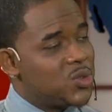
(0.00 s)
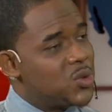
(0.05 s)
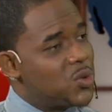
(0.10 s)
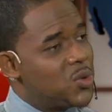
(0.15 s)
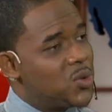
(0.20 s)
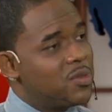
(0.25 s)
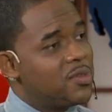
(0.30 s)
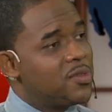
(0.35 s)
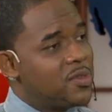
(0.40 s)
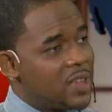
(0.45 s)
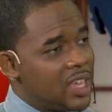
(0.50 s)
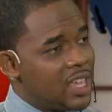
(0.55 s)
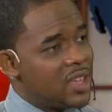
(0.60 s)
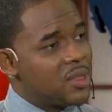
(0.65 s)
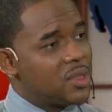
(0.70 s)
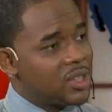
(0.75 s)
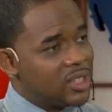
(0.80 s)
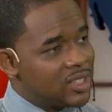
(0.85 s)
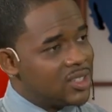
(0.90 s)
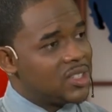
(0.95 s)
to
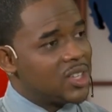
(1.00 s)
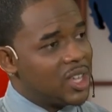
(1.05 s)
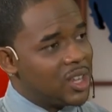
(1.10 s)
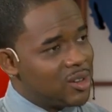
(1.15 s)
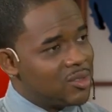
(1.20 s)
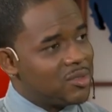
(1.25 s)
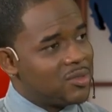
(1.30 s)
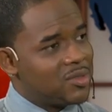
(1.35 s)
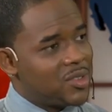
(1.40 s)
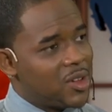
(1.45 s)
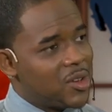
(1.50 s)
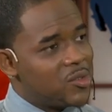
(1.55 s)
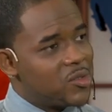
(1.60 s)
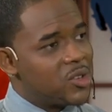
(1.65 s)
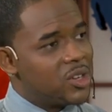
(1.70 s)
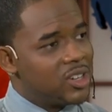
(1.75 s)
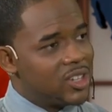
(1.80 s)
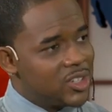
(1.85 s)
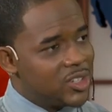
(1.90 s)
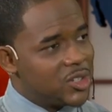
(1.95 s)
faith itself and
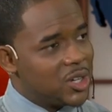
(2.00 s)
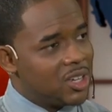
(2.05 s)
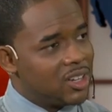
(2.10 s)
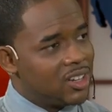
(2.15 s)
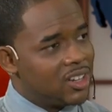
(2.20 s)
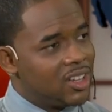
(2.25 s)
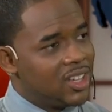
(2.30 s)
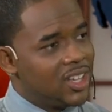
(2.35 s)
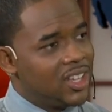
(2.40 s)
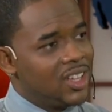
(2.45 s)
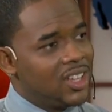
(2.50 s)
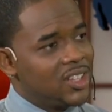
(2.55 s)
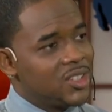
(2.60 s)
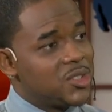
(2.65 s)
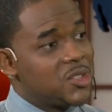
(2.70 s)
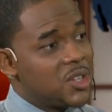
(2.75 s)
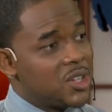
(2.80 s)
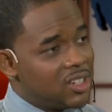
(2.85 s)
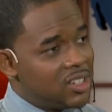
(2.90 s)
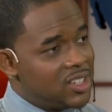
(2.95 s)
religion,
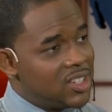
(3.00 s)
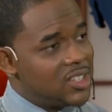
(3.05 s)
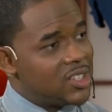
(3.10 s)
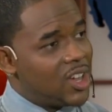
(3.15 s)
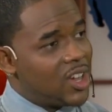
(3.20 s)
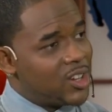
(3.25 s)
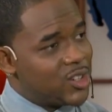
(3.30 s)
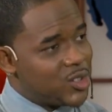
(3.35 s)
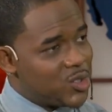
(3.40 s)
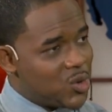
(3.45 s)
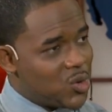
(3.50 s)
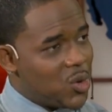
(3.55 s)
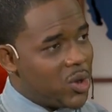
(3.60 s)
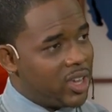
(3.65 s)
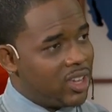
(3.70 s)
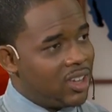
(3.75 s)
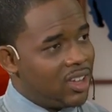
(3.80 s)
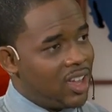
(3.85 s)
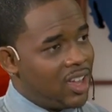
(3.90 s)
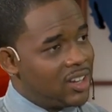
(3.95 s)
studies are
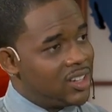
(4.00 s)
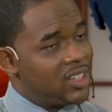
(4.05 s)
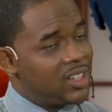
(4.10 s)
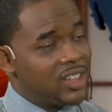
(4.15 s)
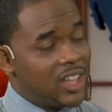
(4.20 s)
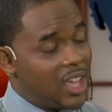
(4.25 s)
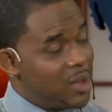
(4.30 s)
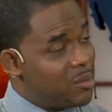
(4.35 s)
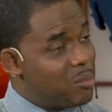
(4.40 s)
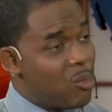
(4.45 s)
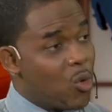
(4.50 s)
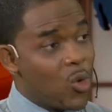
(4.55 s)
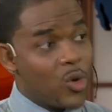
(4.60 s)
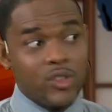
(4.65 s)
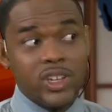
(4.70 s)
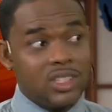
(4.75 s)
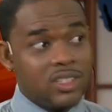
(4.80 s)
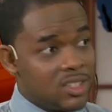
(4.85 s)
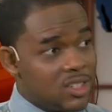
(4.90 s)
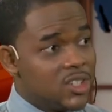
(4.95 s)
showing, and there are more
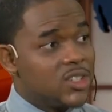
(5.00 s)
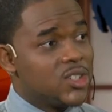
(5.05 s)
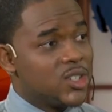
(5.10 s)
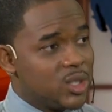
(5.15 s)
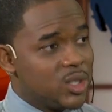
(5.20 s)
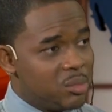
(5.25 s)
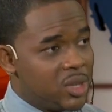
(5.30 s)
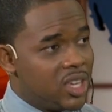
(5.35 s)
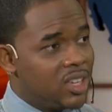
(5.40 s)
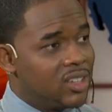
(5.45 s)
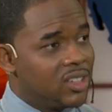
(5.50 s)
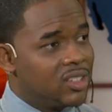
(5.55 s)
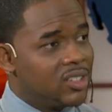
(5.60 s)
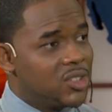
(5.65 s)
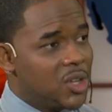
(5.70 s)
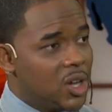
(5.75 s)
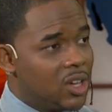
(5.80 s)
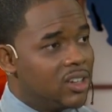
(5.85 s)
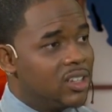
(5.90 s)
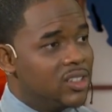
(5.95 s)
research is being
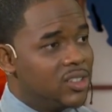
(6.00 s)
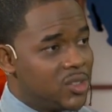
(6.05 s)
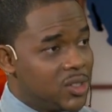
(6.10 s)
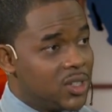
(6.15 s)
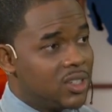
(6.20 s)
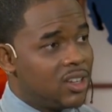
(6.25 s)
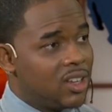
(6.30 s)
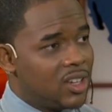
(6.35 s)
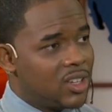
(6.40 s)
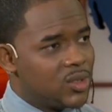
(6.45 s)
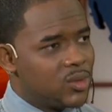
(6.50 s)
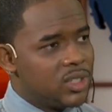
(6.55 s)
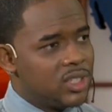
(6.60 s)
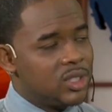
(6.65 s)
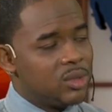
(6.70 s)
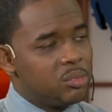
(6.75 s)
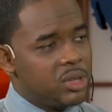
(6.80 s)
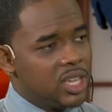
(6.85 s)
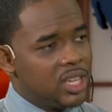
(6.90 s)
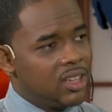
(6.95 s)
done into it as we
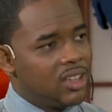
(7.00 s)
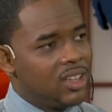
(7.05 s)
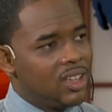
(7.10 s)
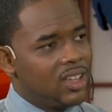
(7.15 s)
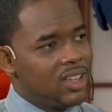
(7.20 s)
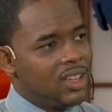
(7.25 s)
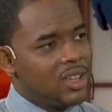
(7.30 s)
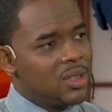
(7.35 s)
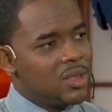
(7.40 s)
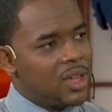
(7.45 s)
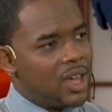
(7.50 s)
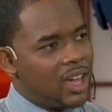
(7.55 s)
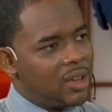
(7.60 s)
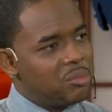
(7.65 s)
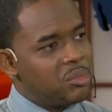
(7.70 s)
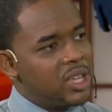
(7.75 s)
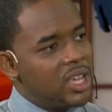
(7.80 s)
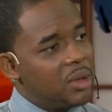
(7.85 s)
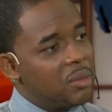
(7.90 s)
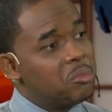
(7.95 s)
speak,
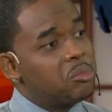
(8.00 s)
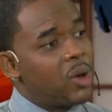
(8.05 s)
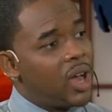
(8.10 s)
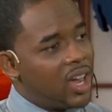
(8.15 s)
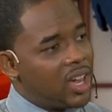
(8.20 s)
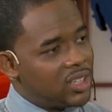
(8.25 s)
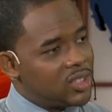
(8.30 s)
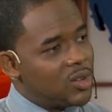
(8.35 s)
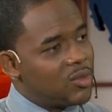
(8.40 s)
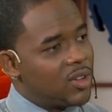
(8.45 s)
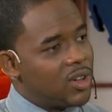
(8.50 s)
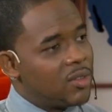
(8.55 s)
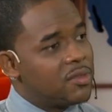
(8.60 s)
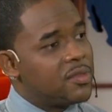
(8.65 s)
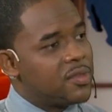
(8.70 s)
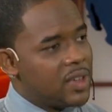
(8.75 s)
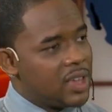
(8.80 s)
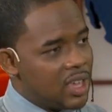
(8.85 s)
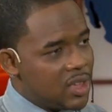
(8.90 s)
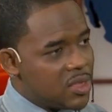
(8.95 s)
that being part of a
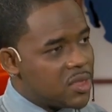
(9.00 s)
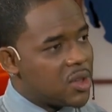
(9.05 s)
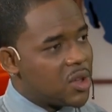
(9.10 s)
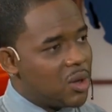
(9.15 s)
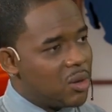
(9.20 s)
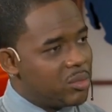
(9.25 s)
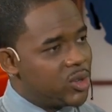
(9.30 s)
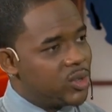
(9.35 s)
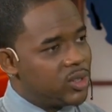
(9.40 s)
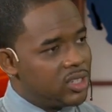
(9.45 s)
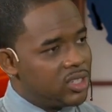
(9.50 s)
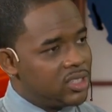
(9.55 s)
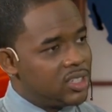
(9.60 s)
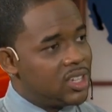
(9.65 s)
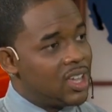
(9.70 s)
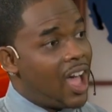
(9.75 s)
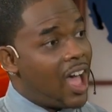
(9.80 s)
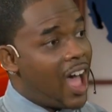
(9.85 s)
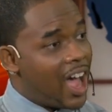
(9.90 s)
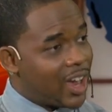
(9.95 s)
faith
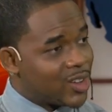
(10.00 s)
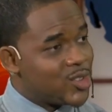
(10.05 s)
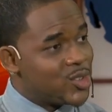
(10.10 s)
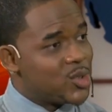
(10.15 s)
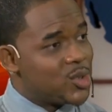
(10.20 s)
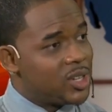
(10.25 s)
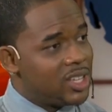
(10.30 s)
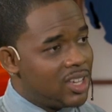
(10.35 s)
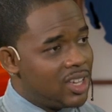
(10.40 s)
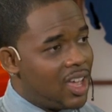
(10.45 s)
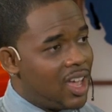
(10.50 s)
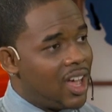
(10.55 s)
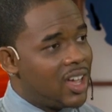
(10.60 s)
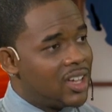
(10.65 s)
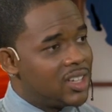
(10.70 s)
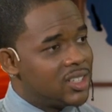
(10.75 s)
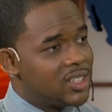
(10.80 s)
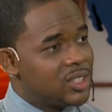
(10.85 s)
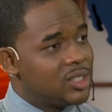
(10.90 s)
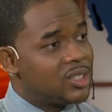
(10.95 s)
community actually
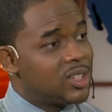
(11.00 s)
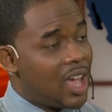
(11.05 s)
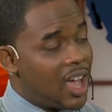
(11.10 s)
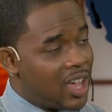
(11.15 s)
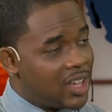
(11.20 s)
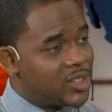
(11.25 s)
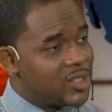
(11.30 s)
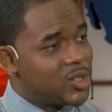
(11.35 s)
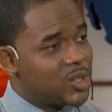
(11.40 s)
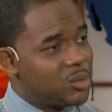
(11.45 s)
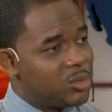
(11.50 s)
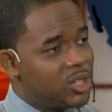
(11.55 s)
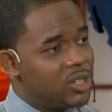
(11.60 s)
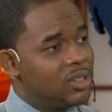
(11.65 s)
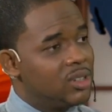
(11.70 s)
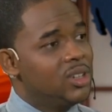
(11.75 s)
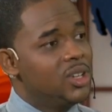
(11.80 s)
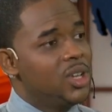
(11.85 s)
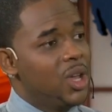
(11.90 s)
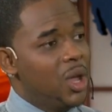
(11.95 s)
has
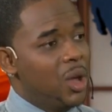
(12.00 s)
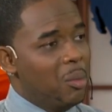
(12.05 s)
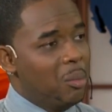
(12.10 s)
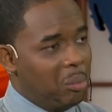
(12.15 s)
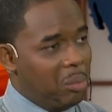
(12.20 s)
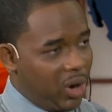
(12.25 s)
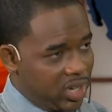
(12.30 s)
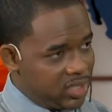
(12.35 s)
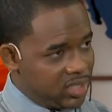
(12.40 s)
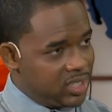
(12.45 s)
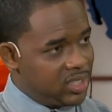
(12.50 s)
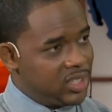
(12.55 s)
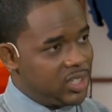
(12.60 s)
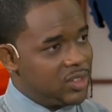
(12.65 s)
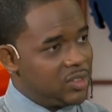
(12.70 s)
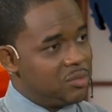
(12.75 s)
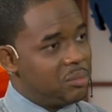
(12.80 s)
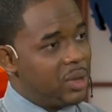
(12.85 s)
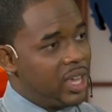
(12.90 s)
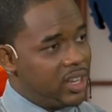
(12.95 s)
tangible
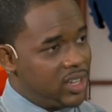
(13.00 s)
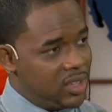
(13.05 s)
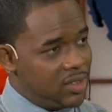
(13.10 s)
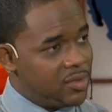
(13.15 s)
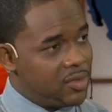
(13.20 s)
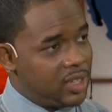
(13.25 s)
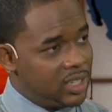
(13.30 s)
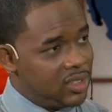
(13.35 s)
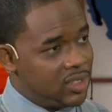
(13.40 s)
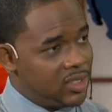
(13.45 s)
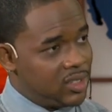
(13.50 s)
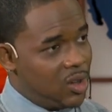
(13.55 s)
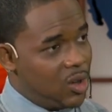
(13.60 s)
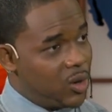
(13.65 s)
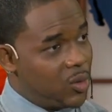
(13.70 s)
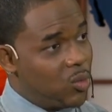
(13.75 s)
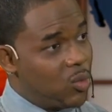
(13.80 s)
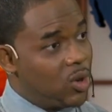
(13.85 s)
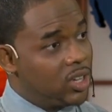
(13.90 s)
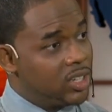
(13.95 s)
positive benefits
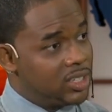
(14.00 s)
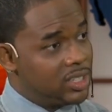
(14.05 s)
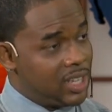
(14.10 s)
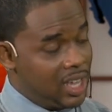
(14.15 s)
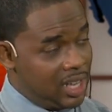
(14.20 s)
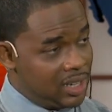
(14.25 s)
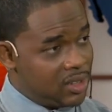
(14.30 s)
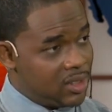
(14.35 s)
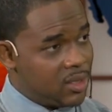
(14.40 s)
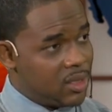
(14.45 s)
on one's health.